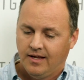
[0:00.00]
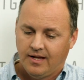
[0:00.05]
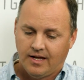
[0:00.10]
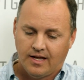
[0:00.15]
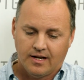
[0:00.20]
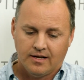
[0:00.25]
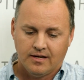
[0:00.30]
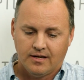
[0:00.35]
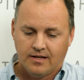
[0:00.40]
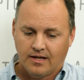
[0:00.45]

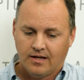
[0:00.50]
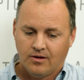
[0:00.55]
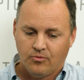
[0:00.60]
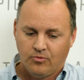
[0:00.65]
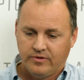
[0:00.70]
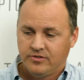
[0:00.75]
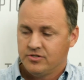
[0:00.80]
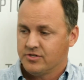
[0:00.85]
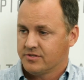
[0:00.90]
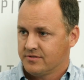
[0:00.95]
and
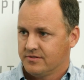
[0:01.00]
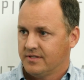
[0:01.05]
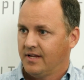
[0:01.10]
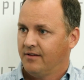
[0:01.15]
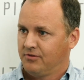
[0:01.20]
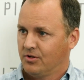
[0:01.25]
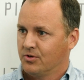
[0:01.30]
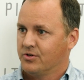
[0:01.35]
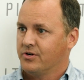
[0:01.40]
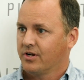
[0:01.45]
we just
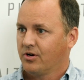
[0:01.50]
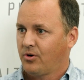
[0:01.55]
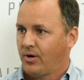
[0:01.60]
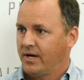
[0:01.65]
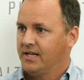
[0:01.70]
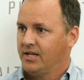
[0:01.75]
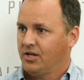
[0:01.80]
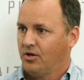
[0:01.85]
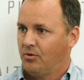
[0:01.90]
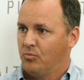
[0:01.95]
have learned a
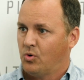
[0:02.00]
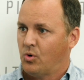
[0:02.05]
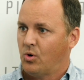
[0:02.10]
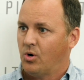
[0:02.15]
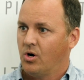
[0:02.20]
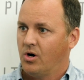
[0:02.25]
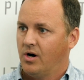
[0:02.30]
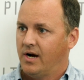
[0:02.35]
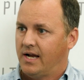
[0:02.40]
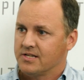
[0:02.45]
great deal
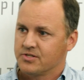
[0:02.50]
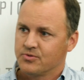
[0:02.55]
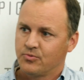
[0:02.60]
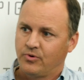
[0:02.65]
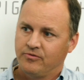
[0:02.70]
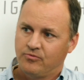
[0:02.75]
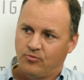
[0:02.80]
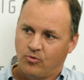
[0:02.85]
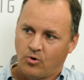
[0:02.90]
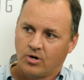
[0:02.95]
more as
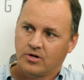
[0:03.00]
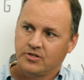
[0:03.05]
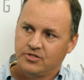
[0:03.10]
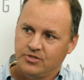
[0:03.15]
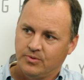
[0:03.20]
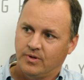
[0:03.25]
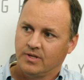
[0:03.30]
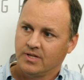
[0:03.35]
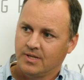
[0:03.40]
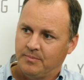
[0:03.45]
we've worked
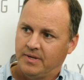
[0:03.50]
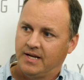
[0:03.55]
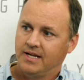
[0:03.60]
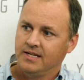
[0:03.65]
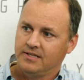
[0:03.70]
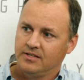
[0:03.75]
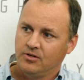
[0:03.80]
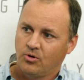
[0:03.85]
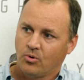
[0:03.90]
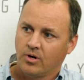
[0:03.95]
to
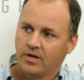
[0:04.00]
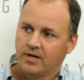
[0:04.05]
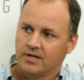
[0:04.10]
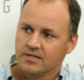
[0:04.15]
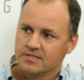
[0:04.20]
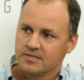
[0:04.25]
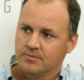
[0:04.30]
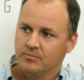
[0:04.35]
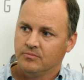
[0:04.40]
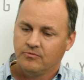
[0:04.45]
eliminate the
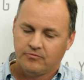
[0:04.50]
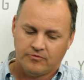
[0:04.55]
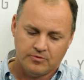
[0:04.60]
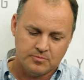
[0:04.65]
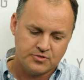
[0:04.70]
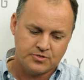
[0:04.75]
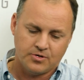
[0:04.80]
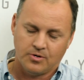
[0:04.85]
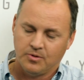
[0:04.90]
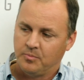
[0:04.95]
organism
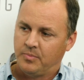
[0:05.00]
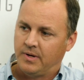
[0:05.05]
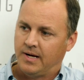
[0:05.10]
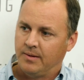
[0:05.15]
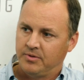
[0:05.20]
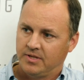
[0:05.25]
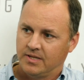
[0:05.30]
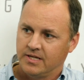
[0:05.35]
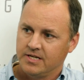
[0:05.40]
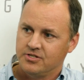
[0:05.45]
from certain
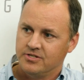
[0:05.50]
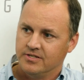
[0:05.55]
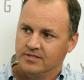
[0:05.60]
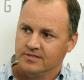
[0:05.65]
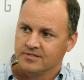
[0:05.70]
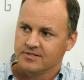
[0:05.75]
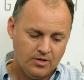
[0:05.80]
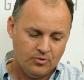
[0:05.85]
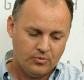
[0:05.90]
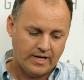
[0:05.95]
populations.